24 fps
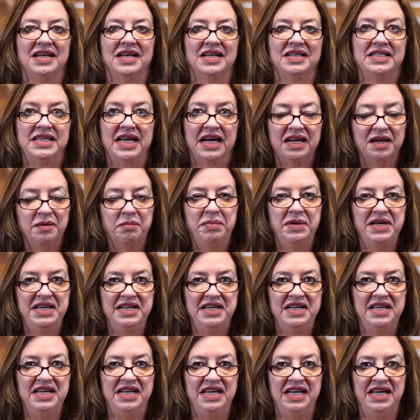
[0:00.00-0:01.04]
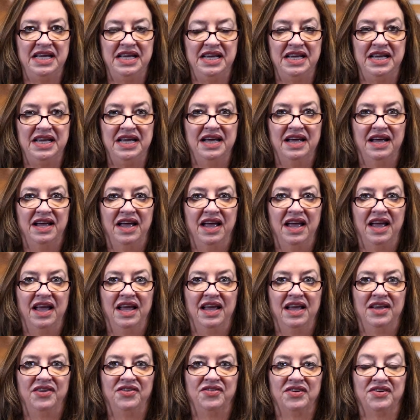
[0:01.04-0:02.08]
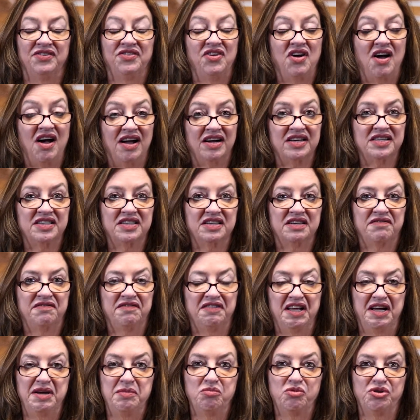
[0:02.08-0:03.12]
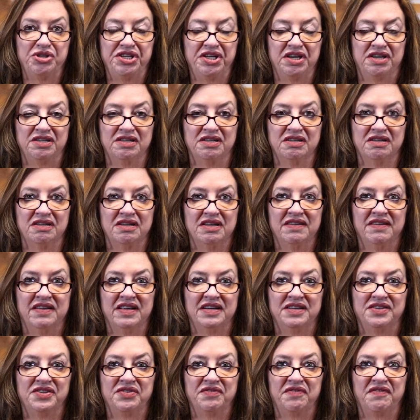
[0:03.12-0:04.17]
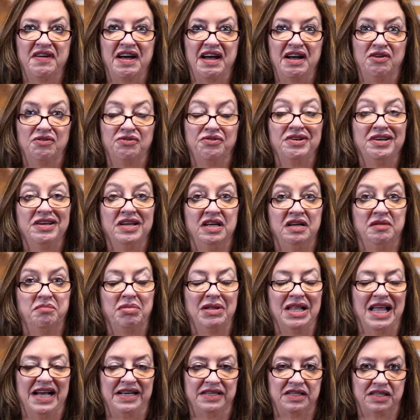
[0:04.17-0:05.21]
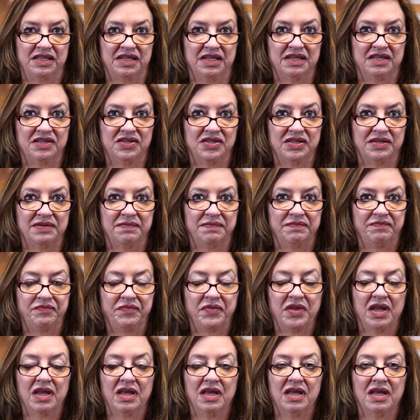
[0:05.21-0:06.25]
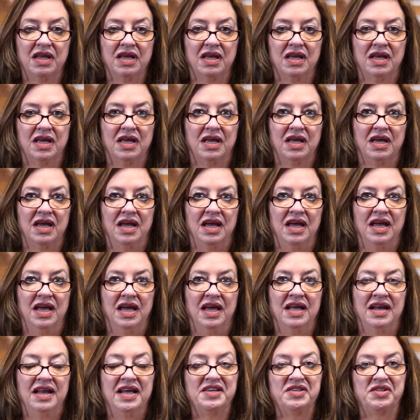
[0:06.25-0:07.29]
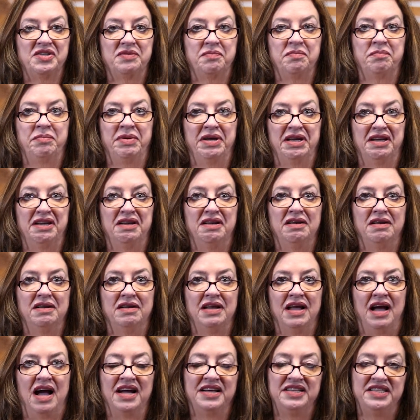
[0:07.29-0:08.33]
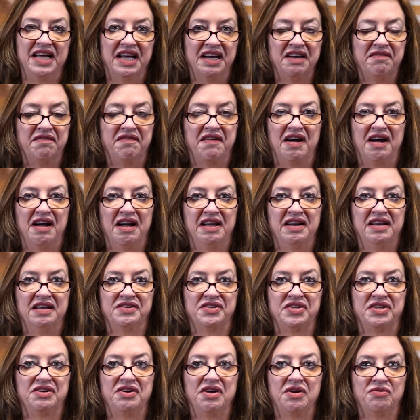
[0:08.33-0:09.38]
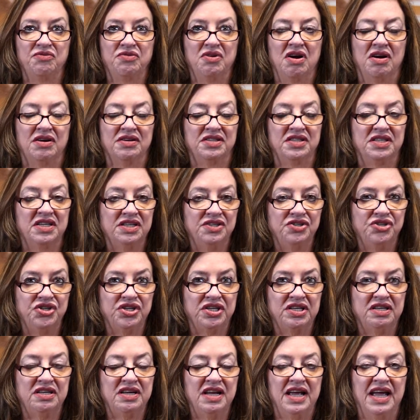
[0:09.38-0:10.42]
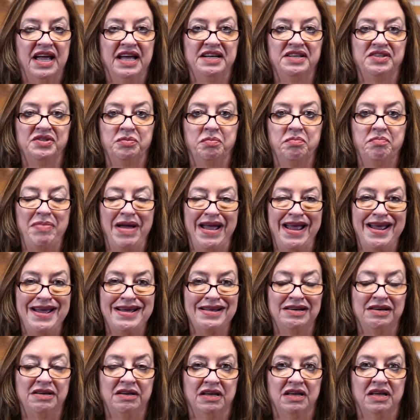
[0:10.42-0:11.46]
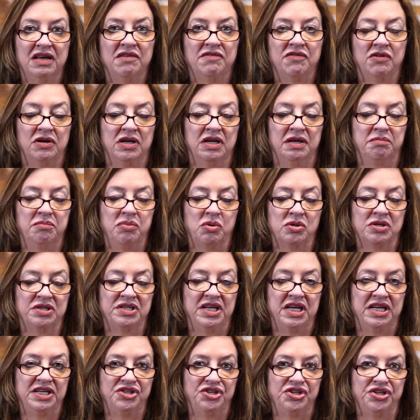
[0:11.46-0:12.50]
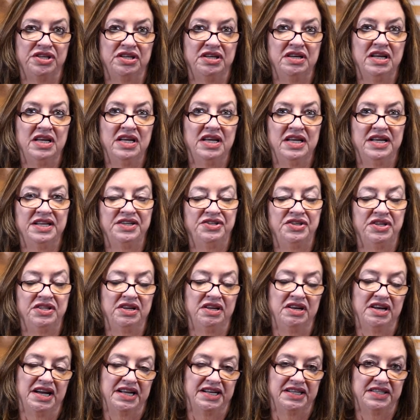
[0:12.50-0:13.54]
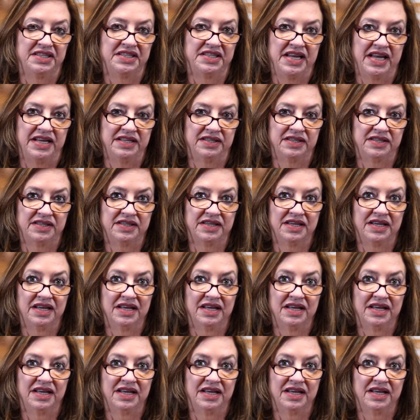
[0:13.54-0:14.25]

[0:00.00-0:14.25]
DecaBDE is a toxic flame retardant that is found in plastics. It has been identified as a known carcinogen and is banned for importation into the United States.